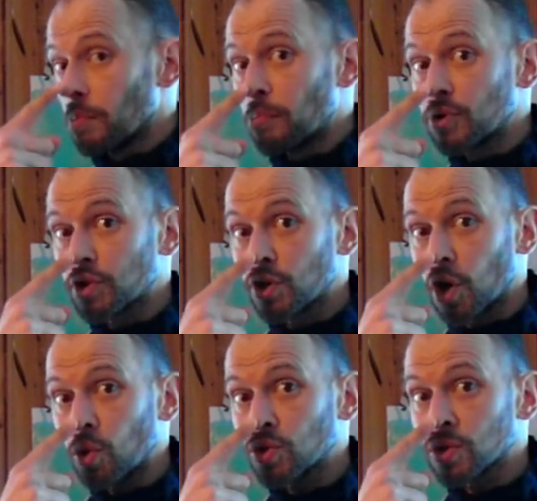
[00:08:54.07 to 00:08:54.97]
Put your
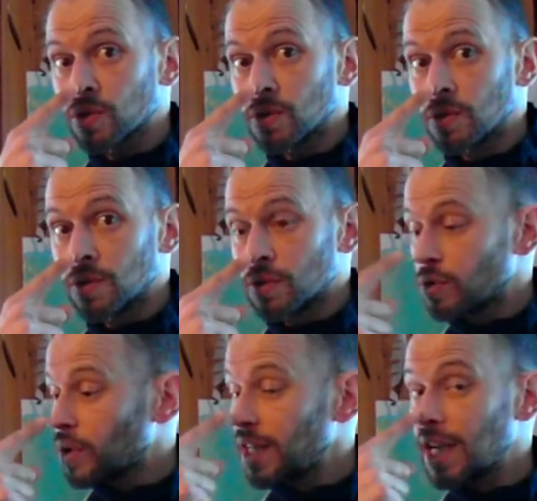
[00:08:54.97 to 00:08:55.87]
nose,
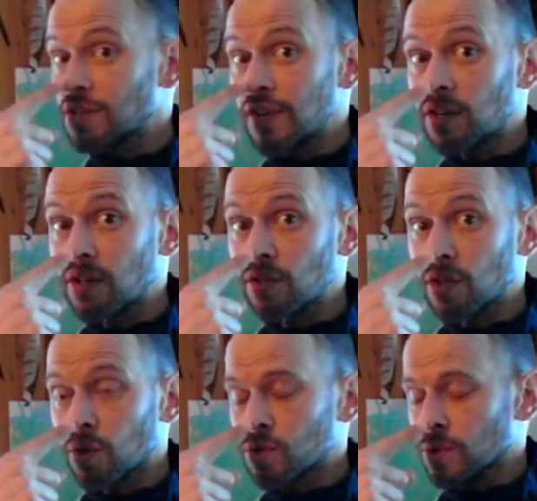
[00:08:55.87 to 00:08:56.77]
your index finger on your
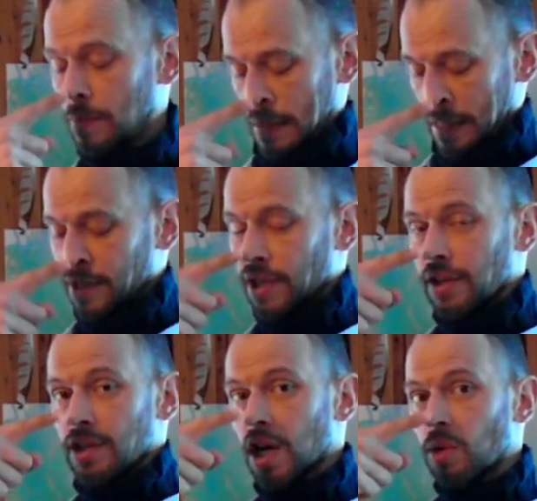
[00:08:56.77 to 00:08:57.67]
nose,
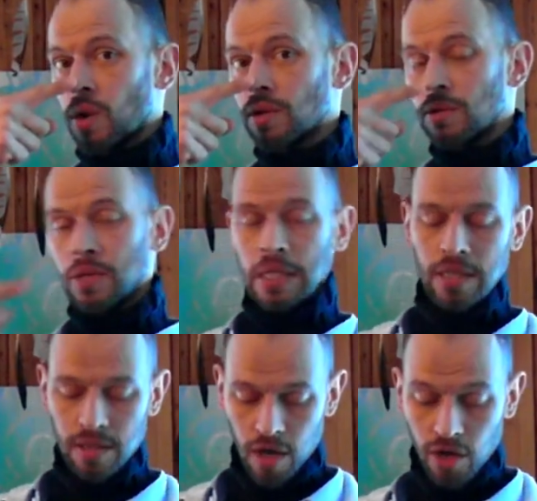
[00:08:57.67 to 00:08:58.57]
the other one
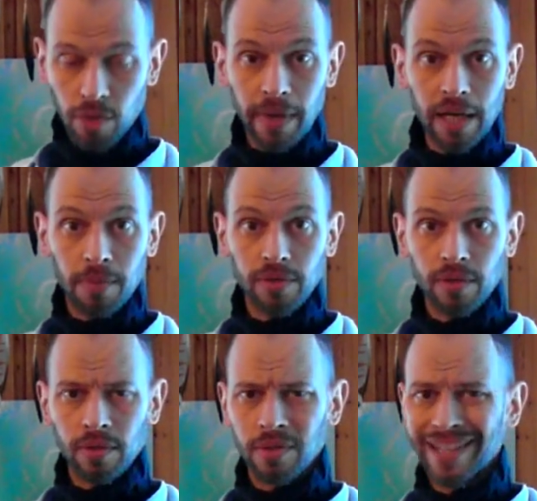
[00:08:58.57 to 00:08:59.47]
on your belly
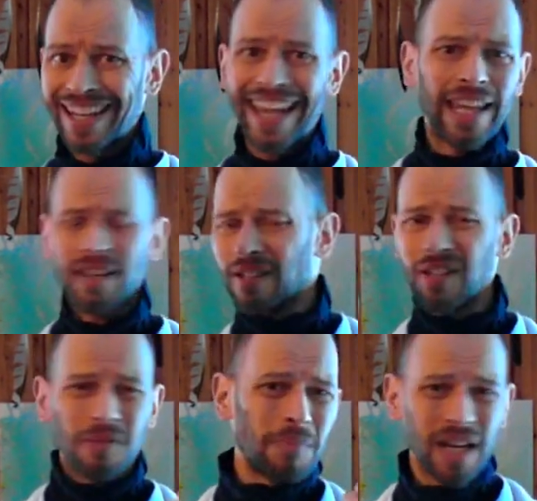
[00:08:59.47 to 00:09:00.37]
button, and hey,
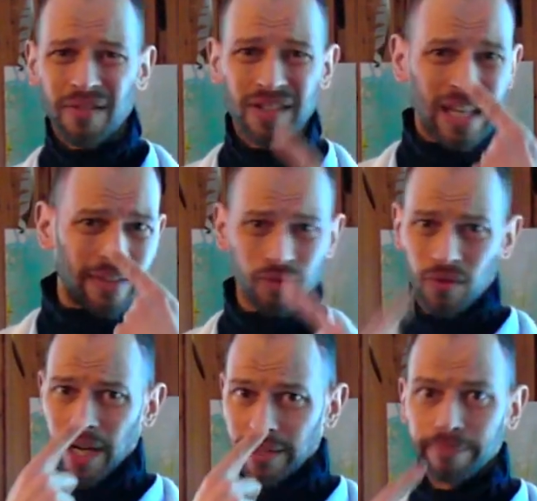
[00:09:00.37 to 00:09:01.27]
doesn't matter if it's left or
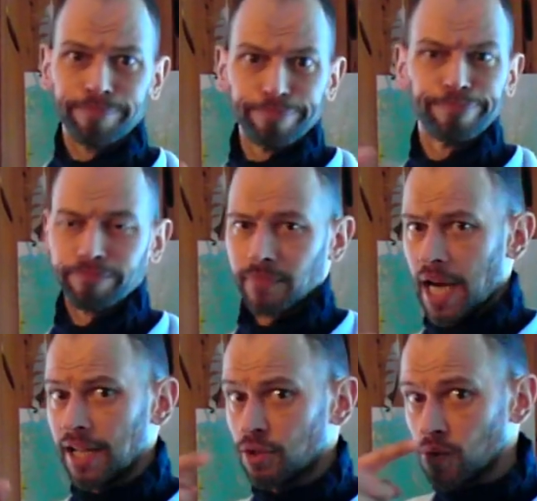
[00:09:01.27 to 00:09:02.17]
right.
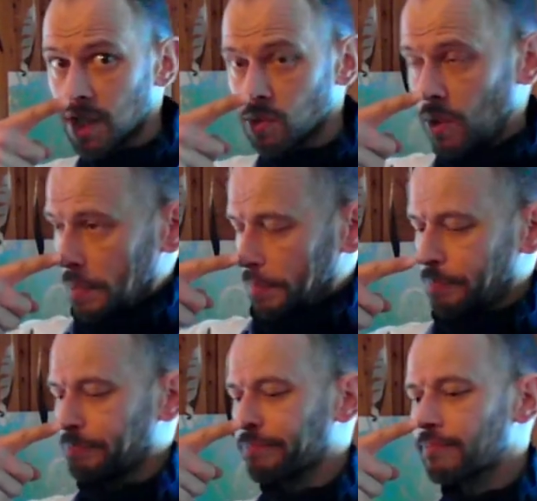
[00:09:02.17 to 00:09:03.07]
I choose this one.
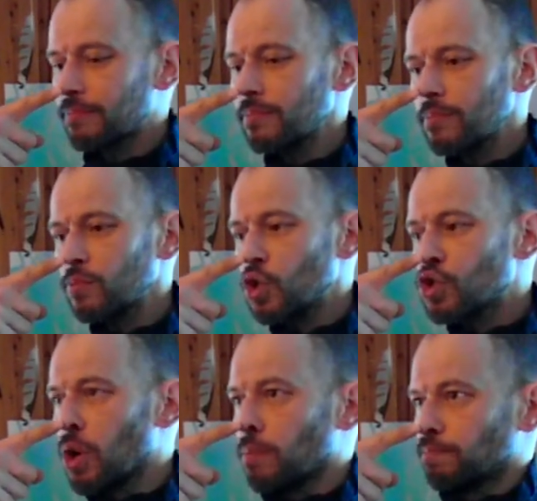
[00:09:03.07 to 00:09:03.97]

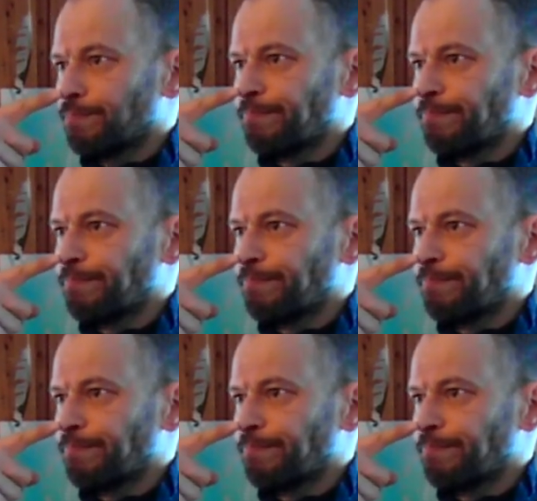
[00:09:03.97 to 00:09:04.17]
So,